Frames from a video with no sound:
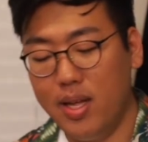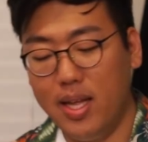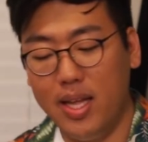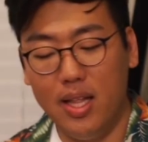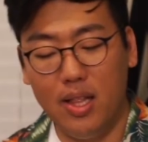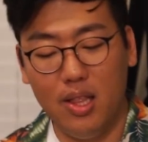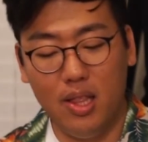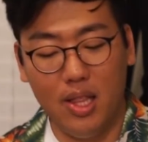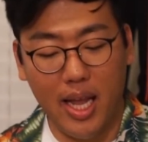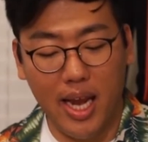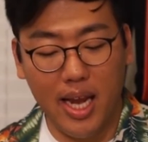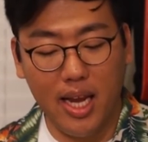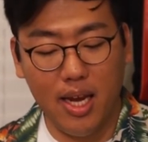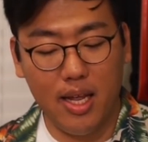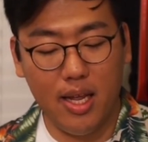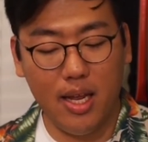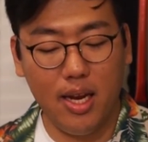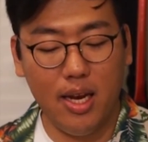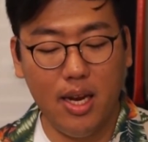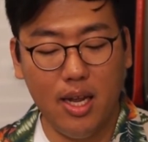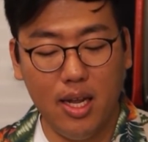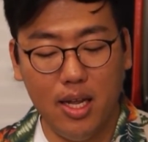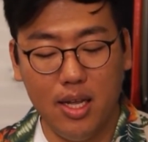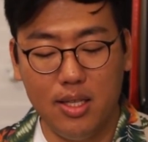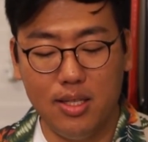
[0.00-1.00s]

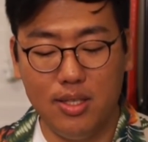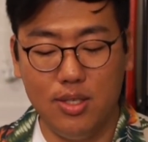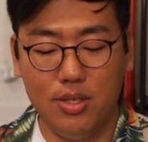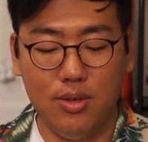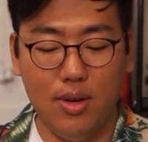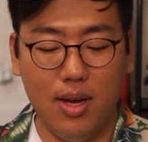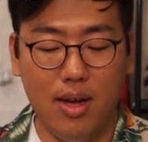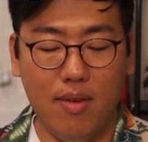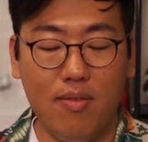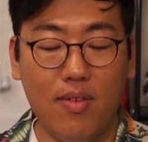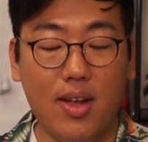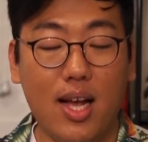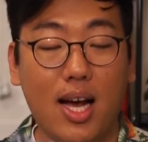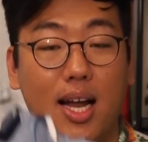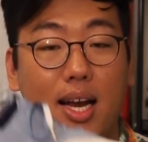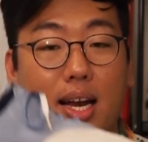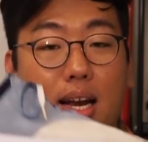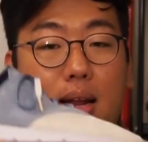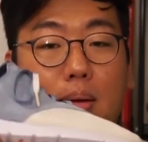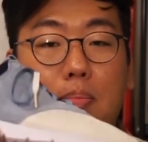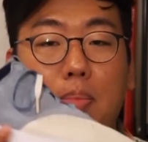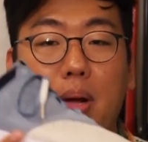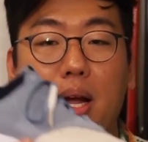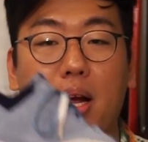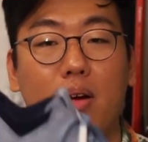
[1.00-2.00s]
elated to have
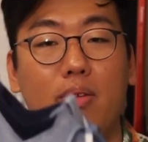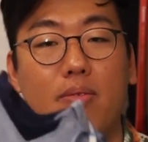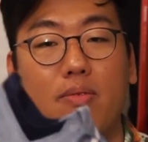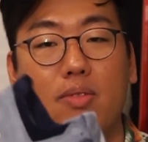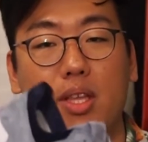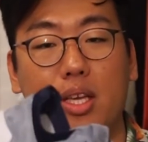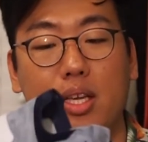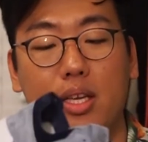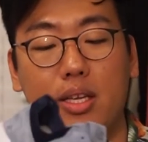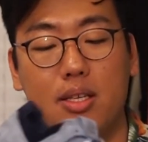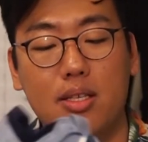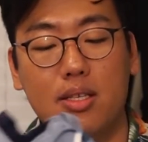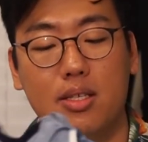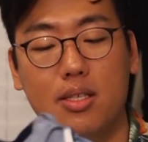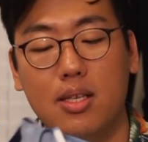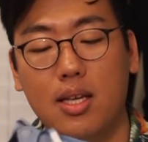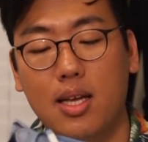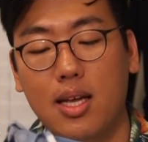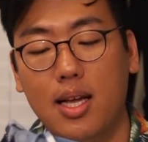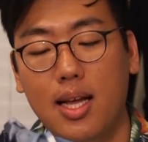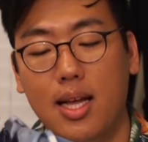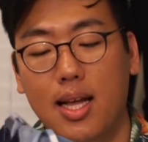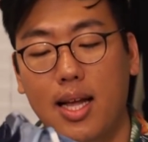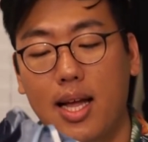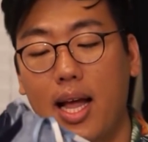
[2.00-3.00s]
gotten a pair of these,
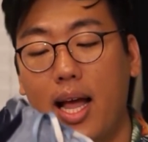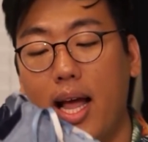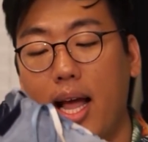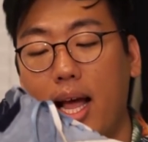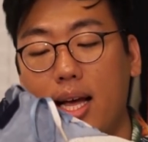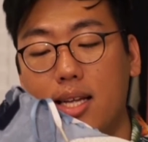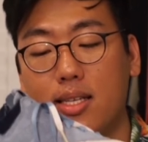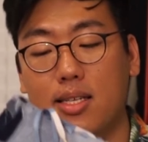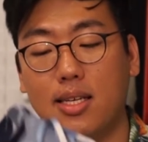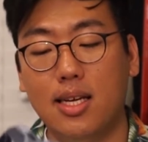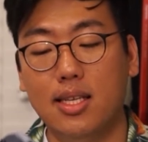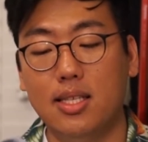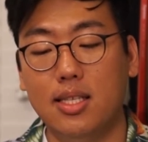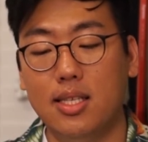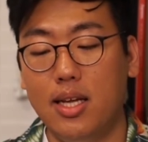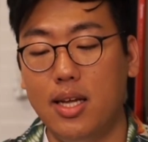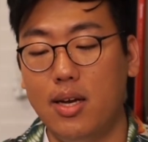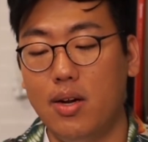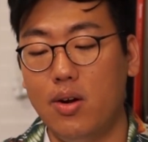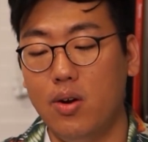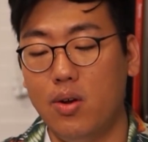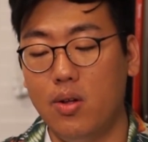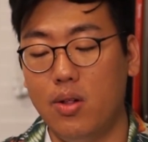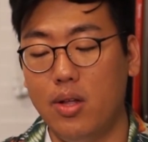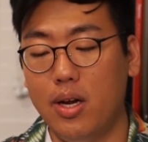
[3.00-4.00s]
as I
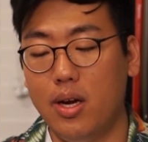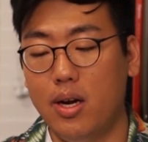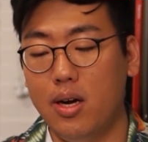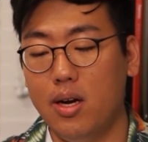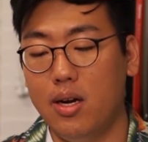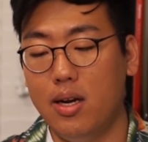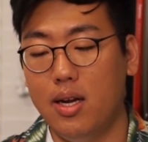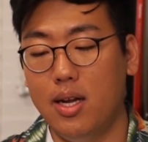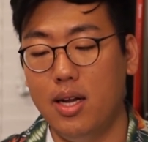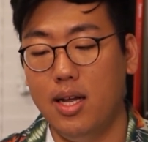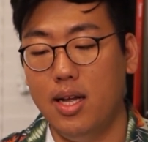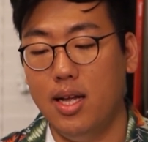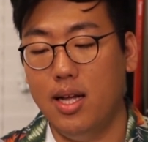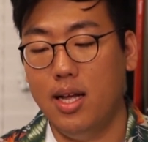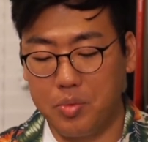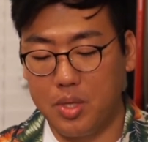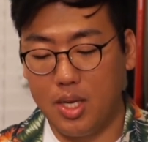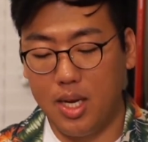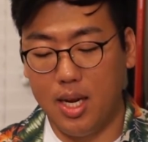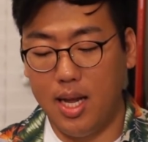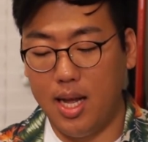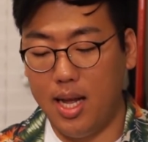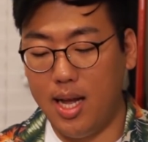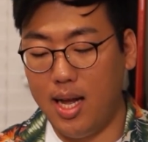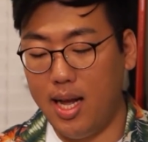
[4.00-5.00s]
said earlier.
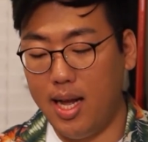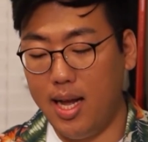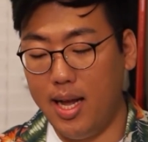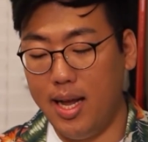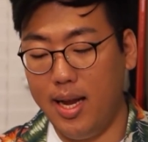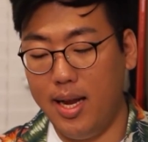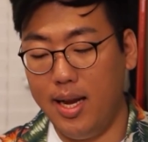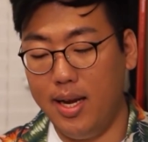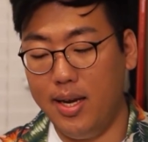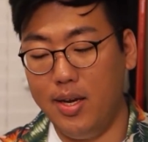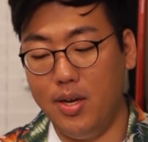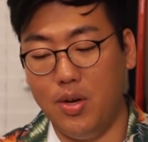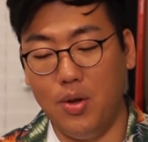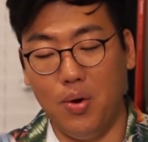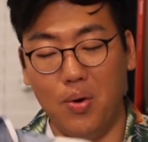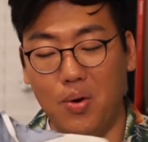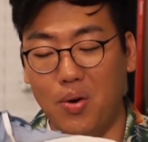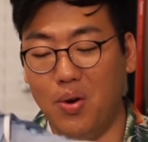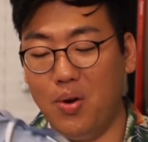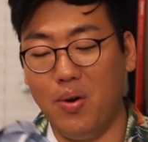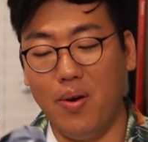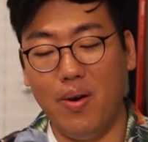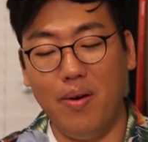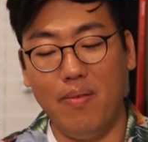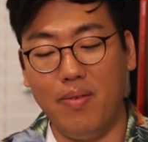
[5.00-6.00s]
I don't
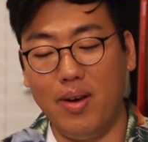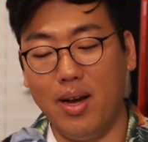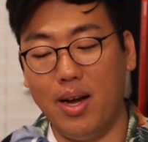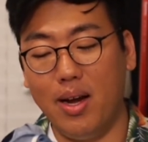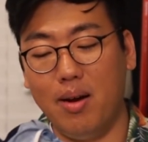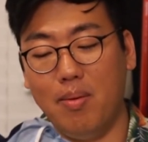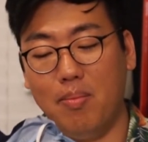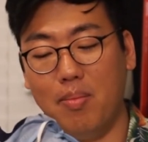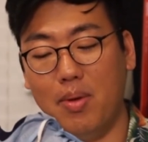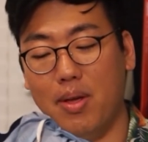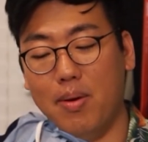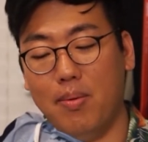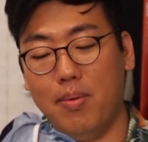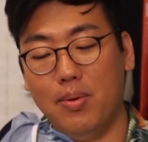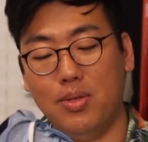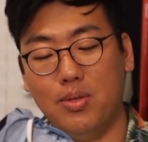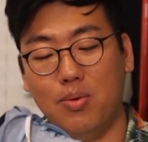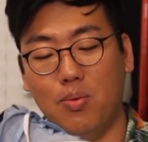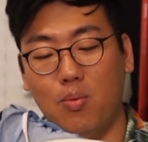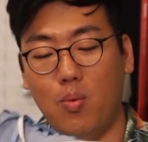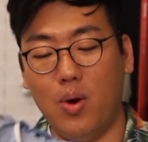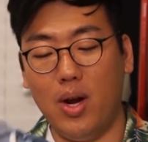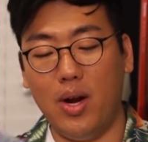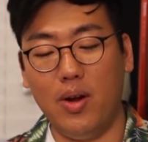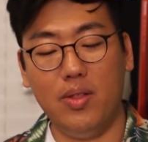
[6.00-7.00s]
know if I'm going to be able
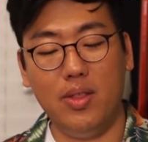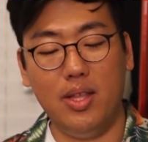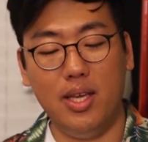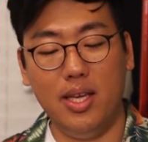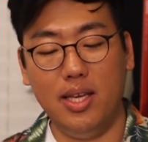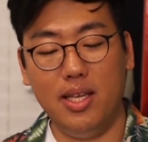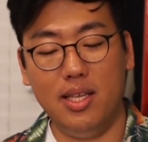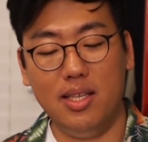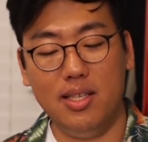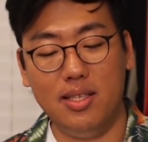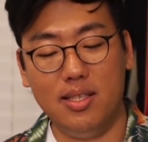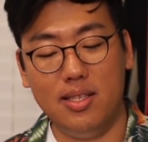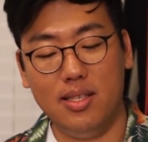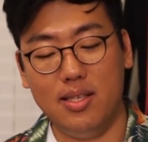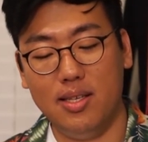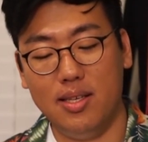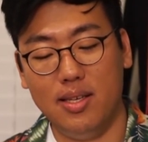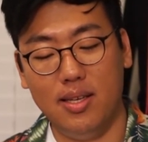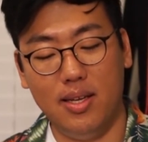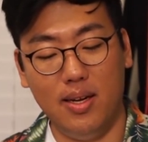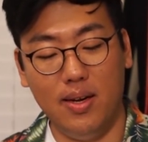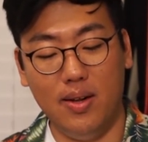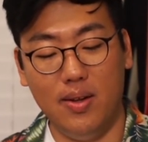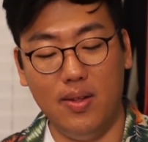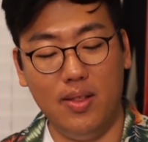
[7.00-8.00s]
to wear these.
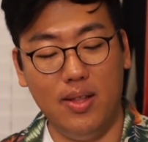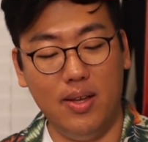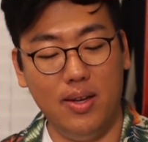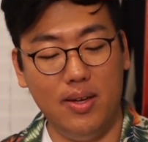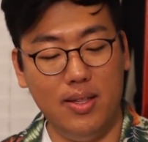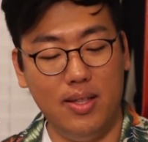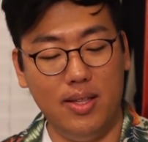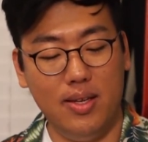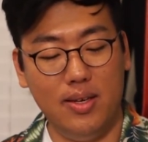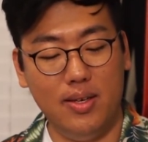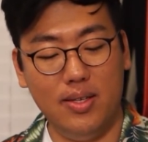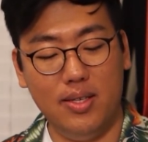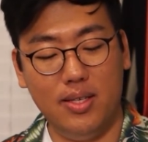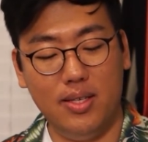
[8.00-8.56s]
You know, they're